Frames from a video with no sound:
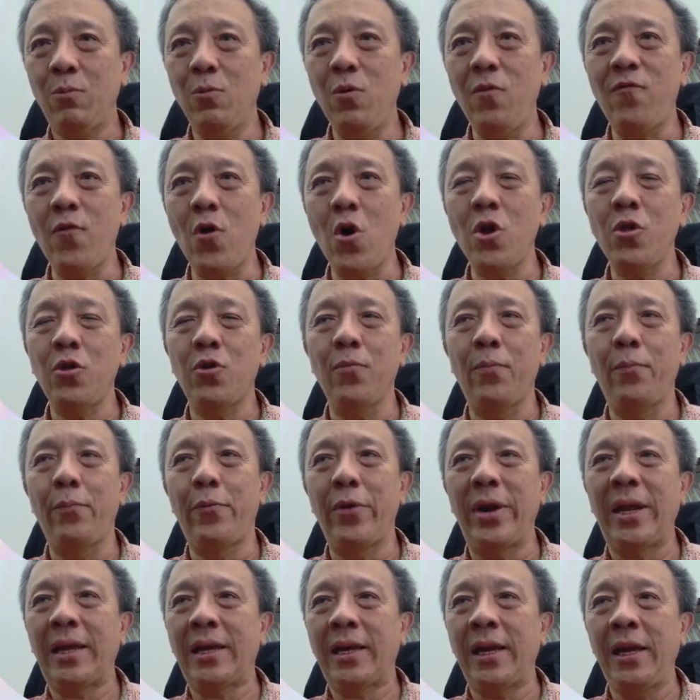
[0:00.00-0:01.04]
Move on to
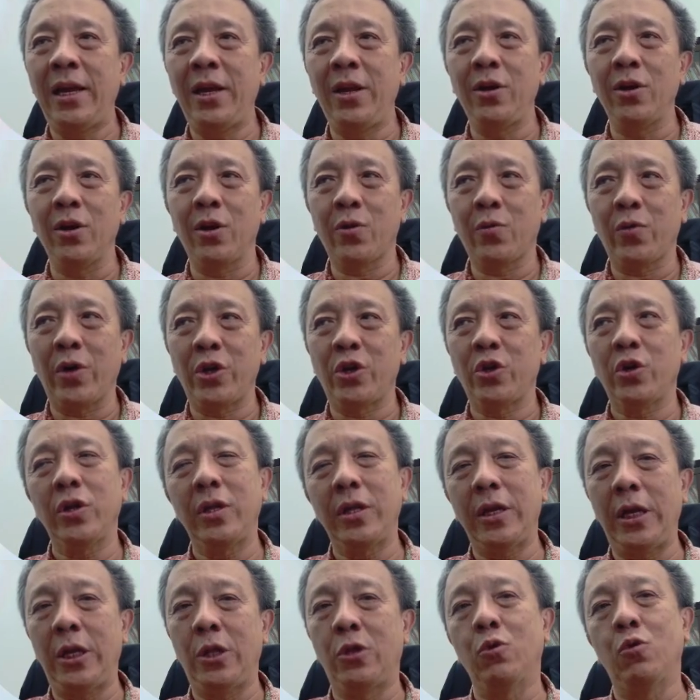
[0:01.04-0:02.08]
breaking your
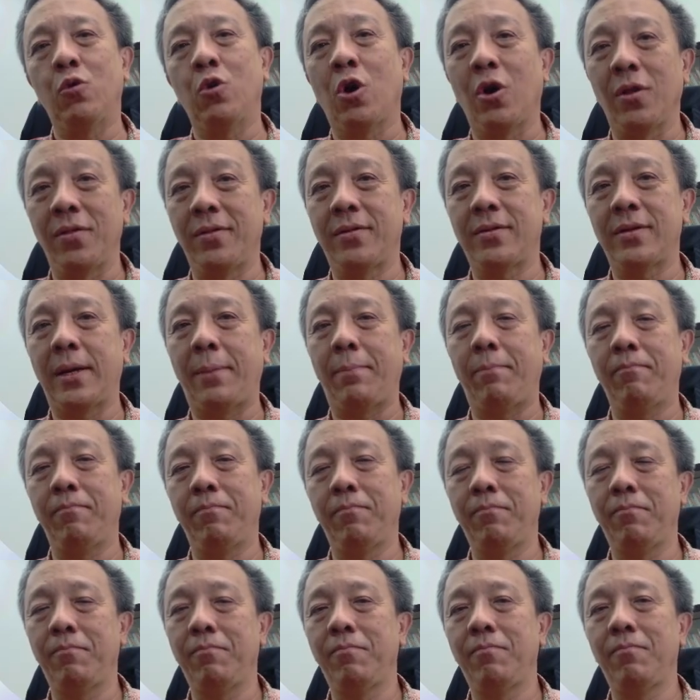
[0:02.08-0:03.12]
question into concept,
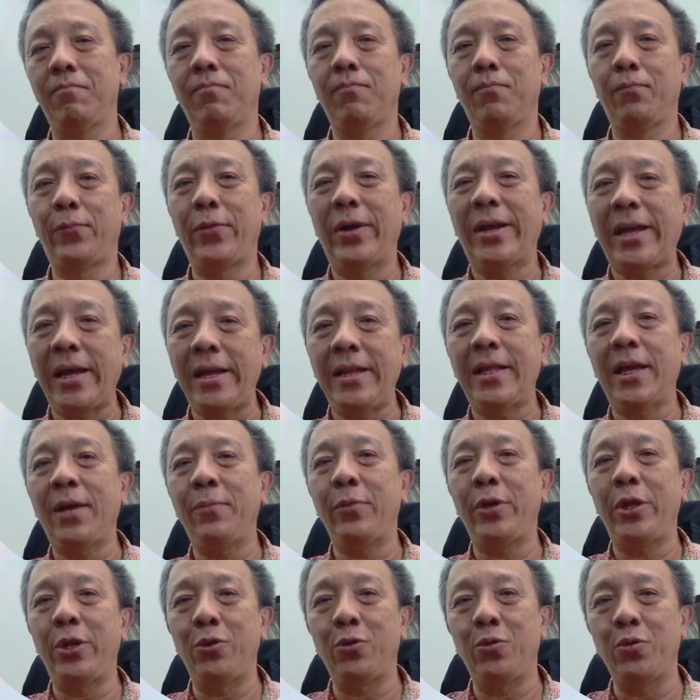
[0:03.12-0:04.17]
breaking
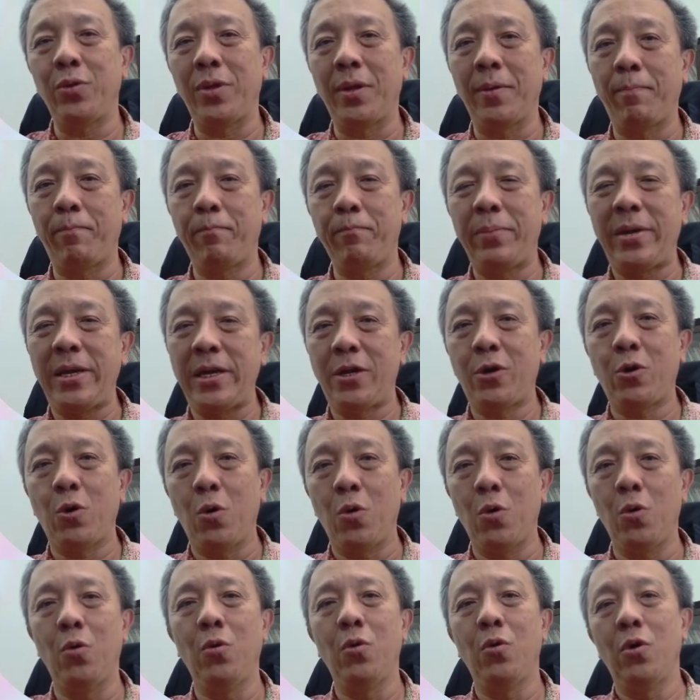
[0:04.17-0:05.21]
them into the
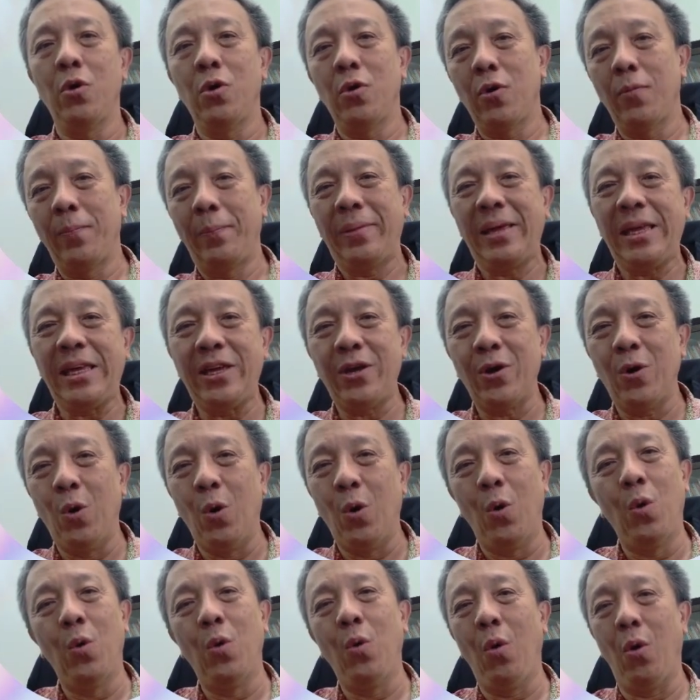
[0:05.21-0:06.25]
PICO,
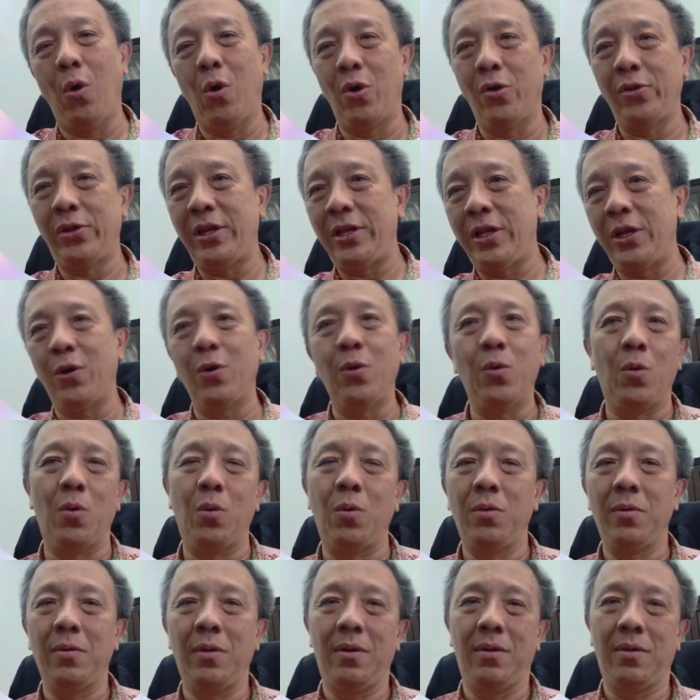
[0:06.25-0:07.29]
PO, or DDO.
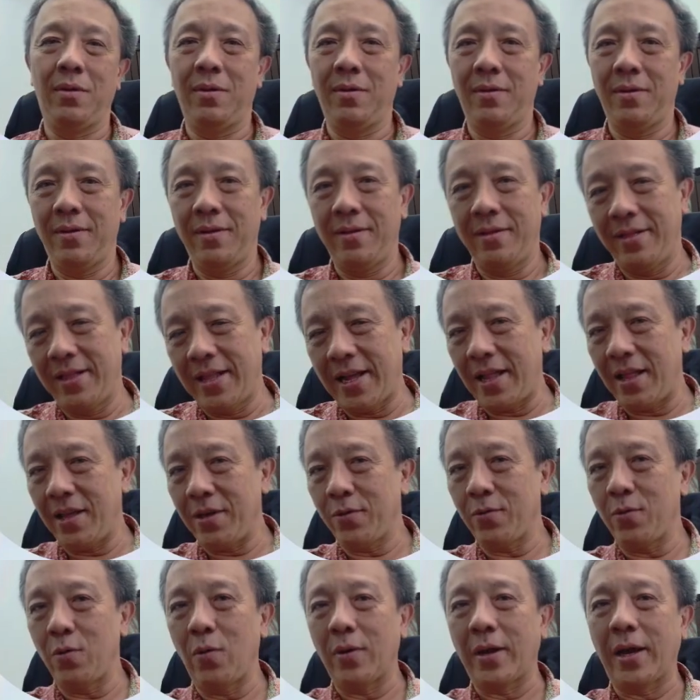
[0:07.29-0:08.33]
Let
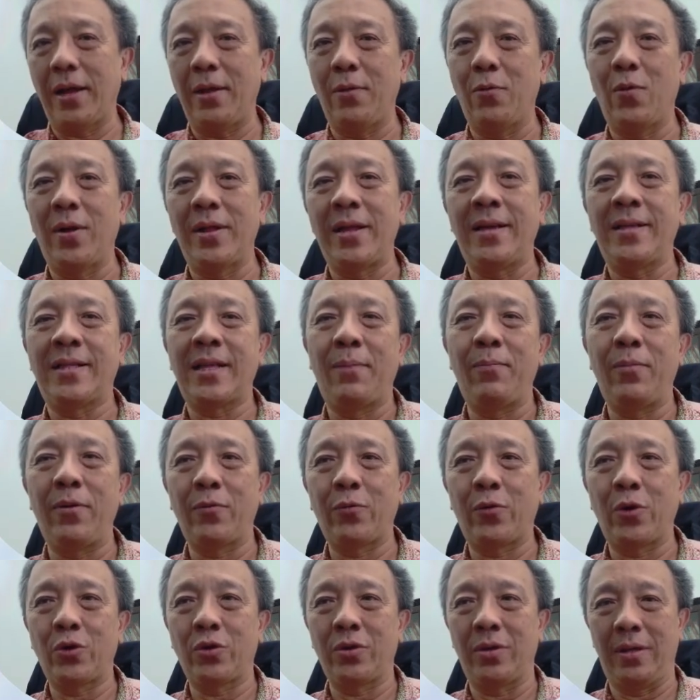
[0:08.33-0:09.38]
us look at one example
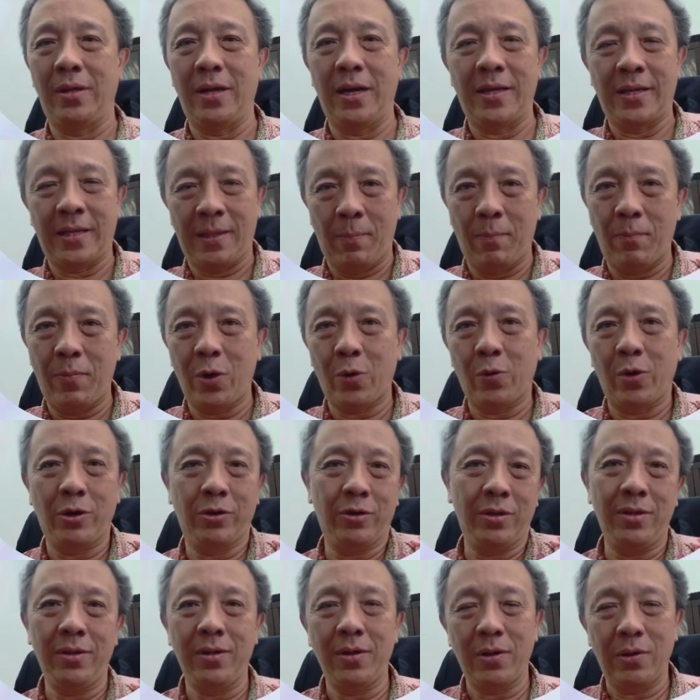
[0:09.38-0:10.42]
question, a simple
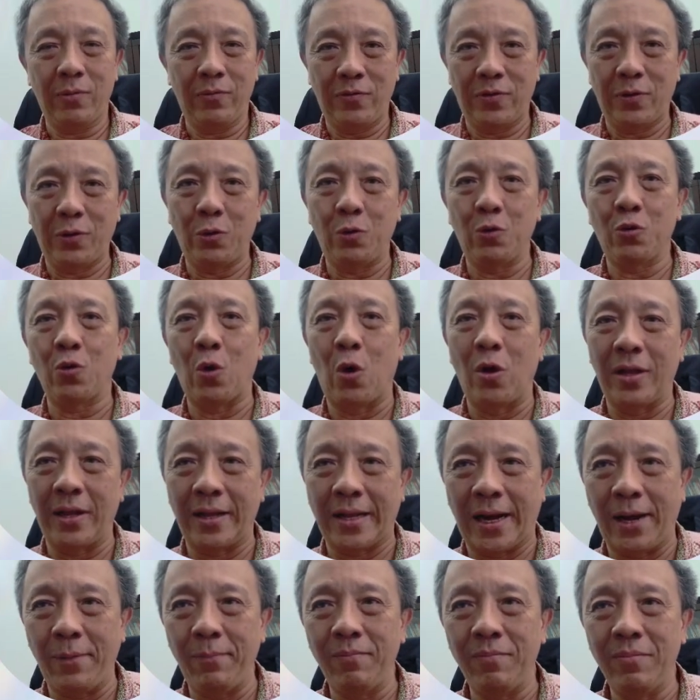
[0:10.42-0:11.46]
question which we use all the
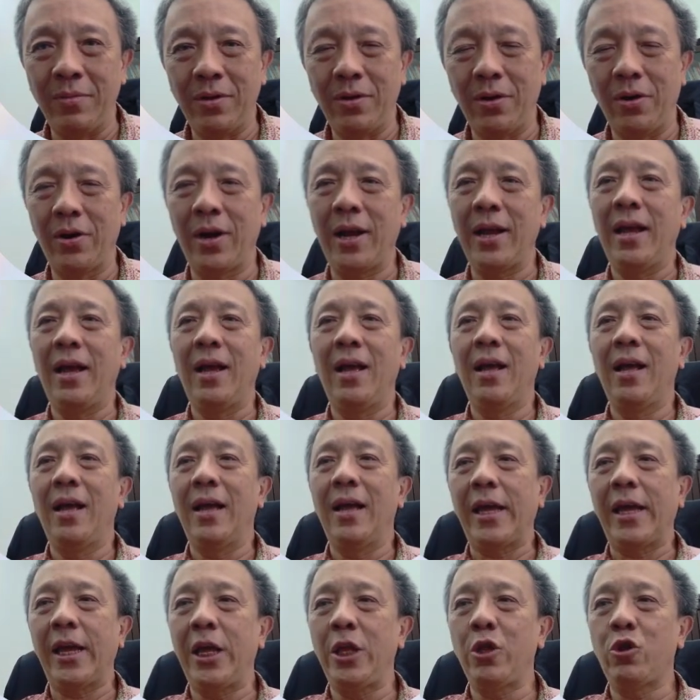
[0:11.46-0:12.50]
time. All right.
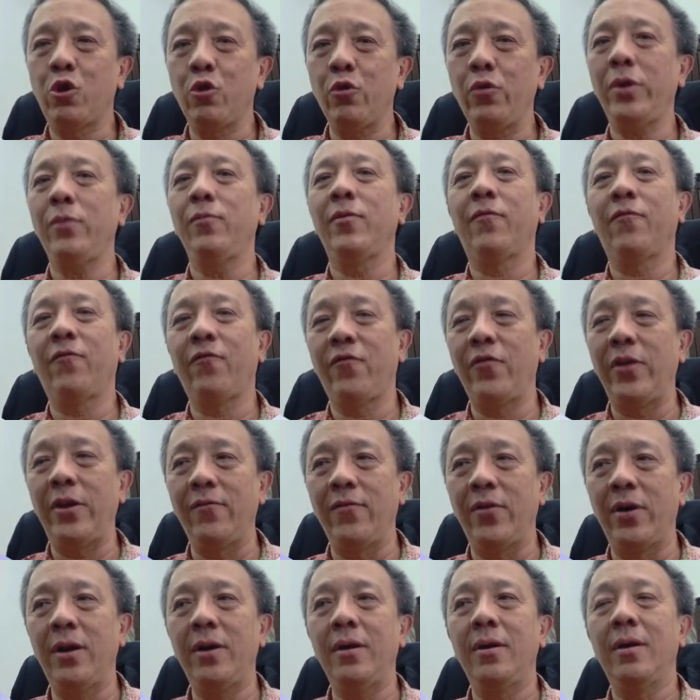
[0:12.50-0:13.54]
In children with
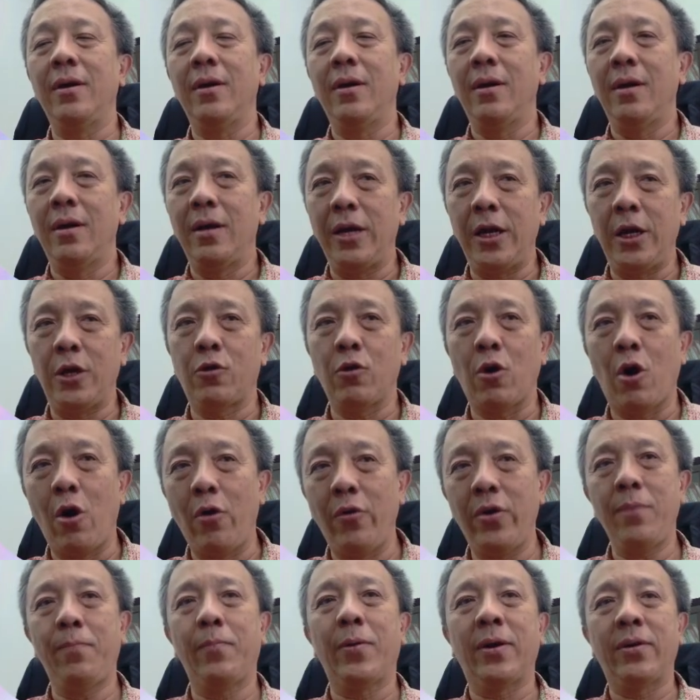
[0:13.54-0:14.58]
fever, is
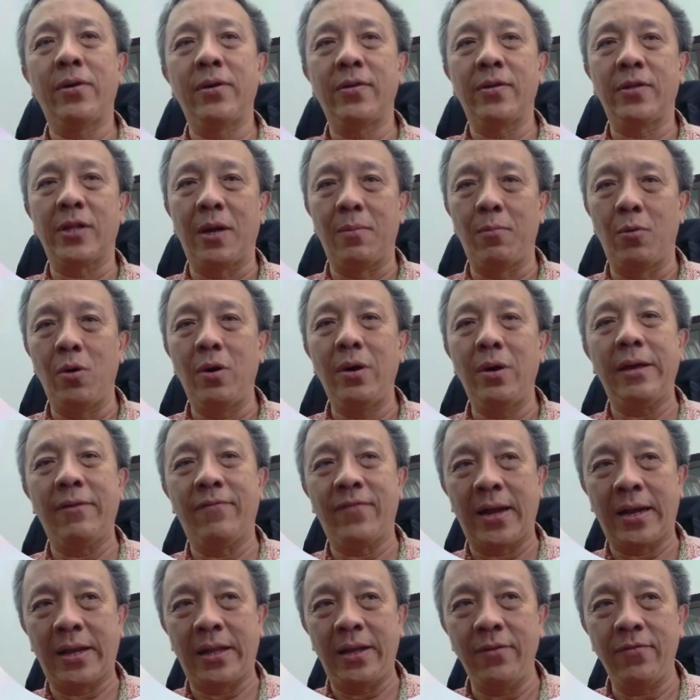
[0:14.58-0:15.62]
oral paracetamol
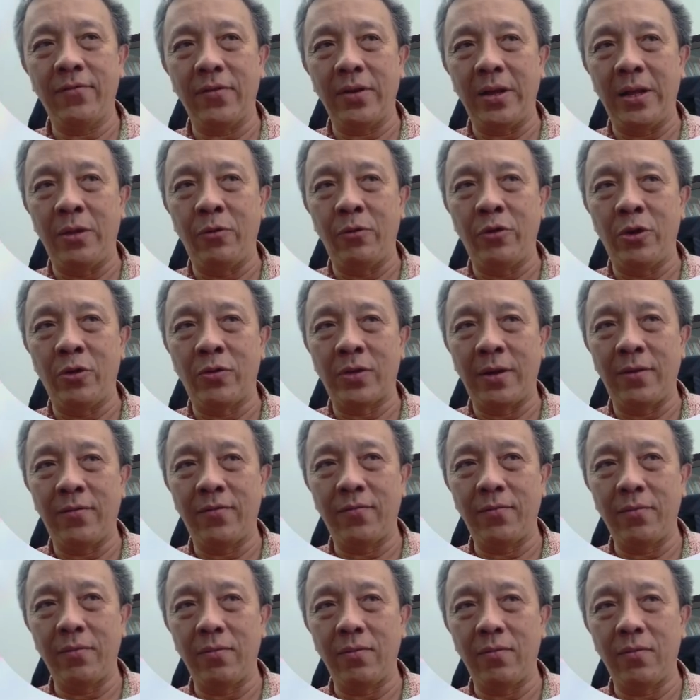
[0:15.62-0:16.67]
effective in reducing
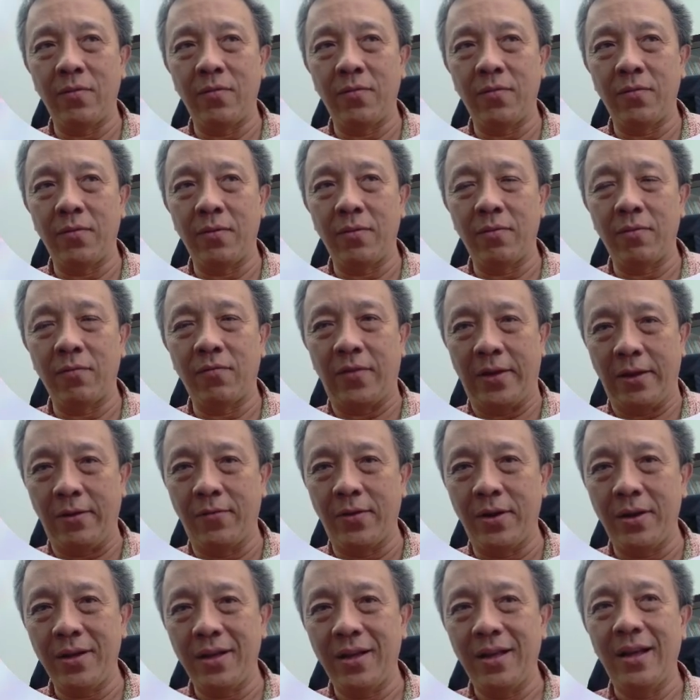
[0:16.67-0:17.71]

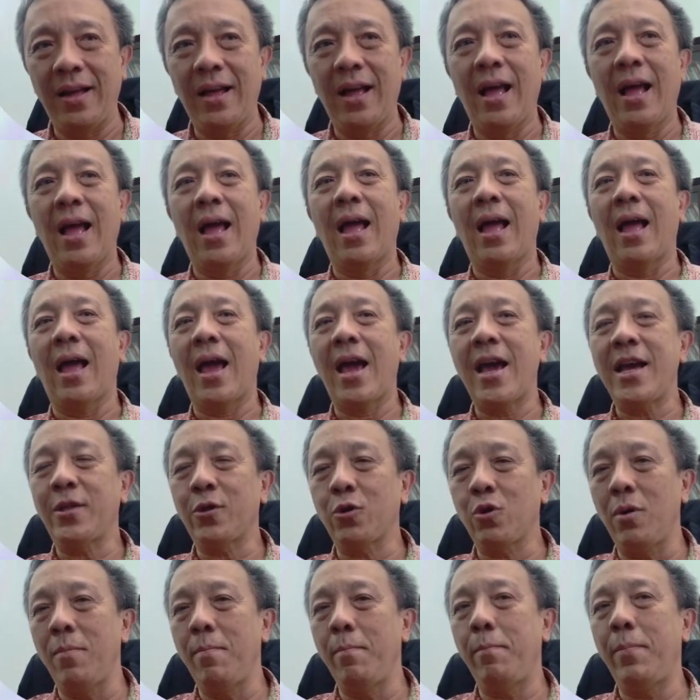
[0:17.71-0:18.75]
fever
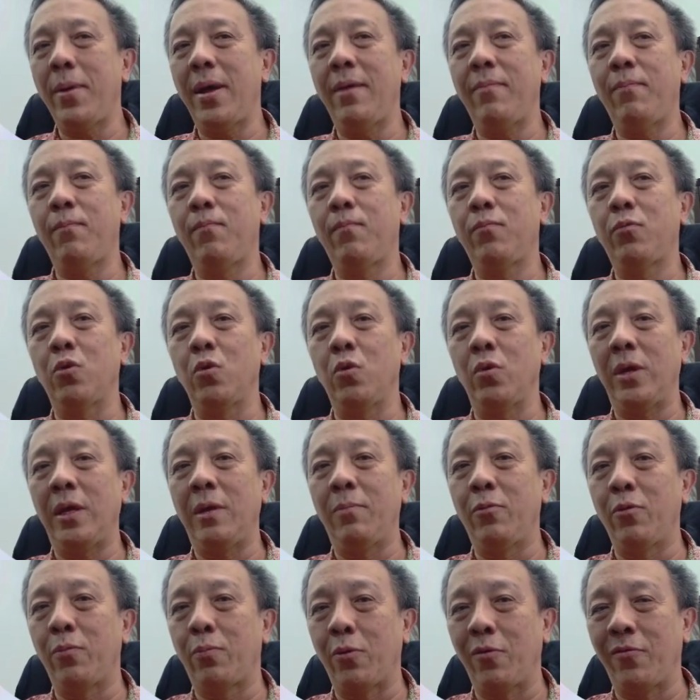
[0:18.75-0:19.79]
as compared to
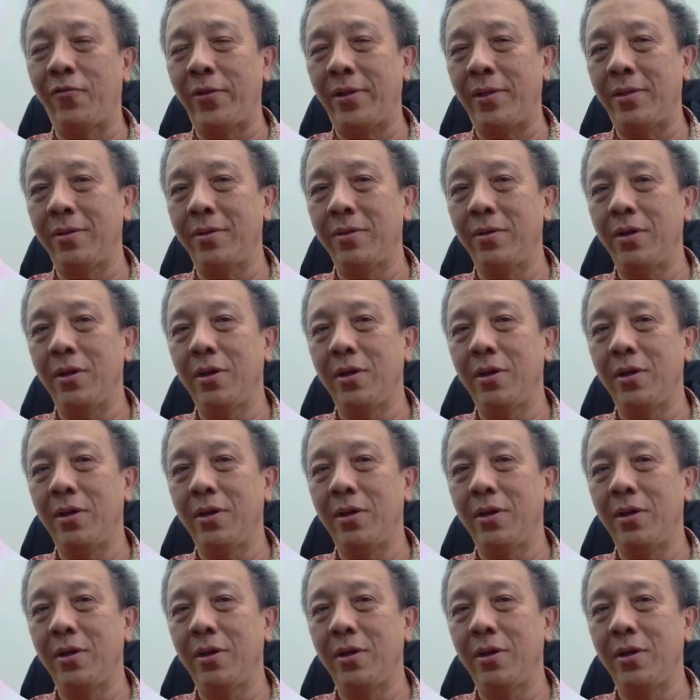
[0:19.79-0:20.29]
ibuprofen?